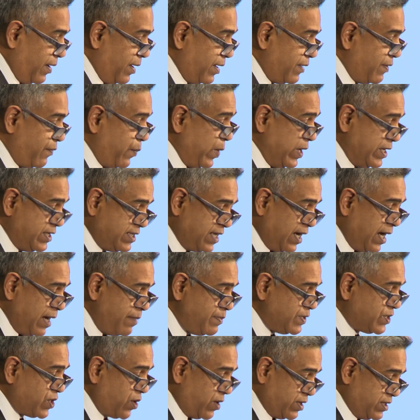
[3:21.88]
When times
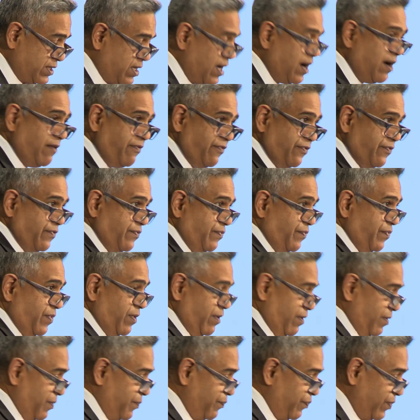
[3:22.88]
got tough,
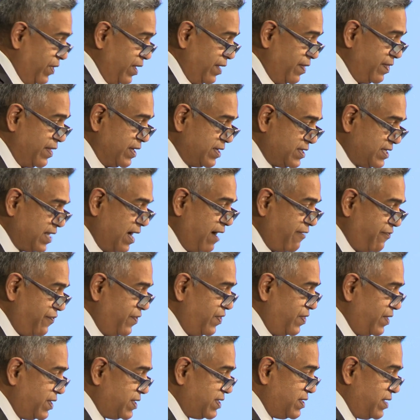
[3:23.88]
the tough in
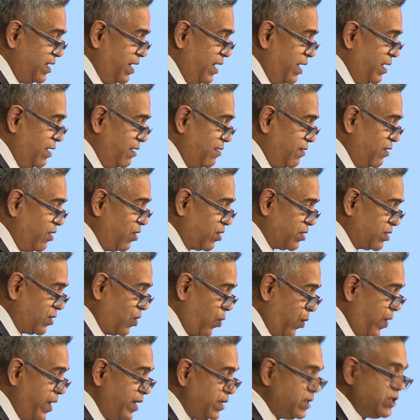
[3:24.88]
the city got
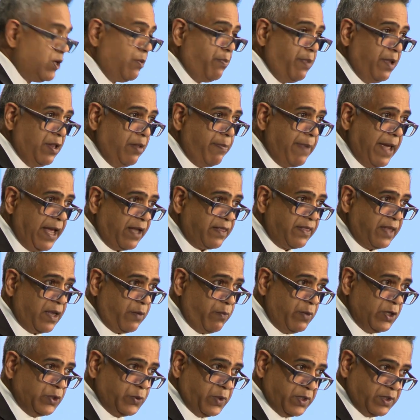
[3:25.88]
going to build back that
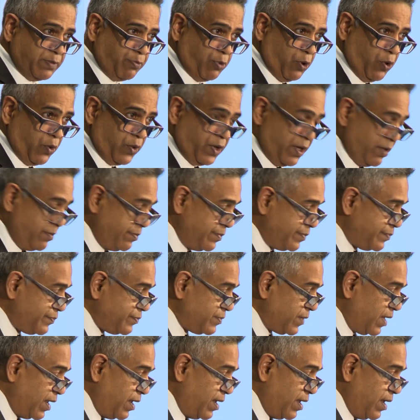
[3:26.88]
which was broken.
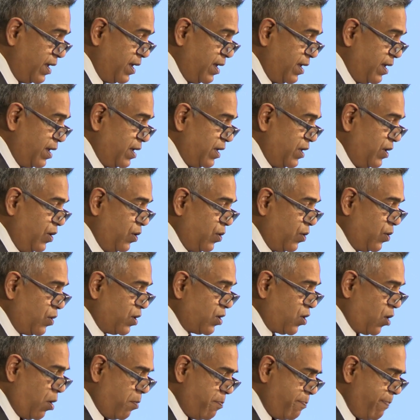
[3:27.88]
Your
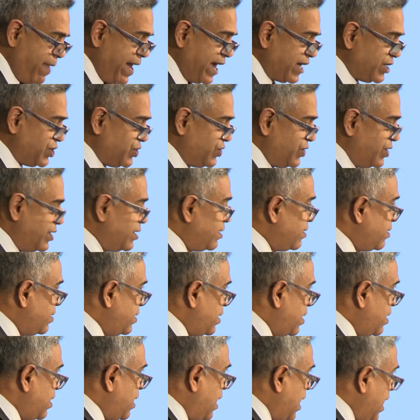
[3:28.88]
compassion,
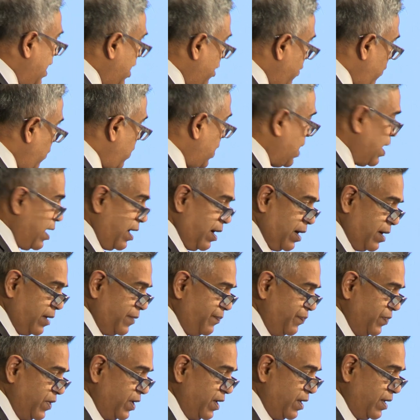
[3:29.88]
aroha,
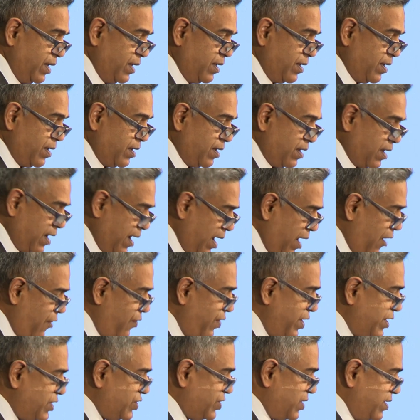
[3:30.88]

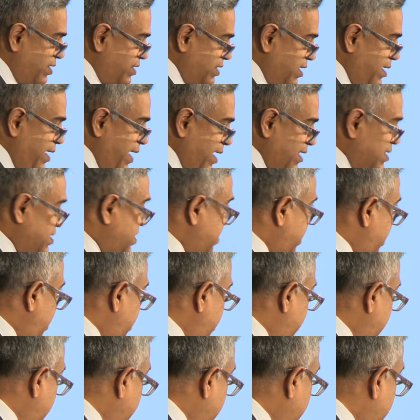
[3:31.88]
courage and
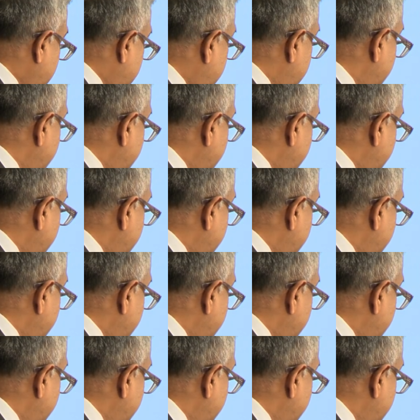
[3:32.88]
tenacity are a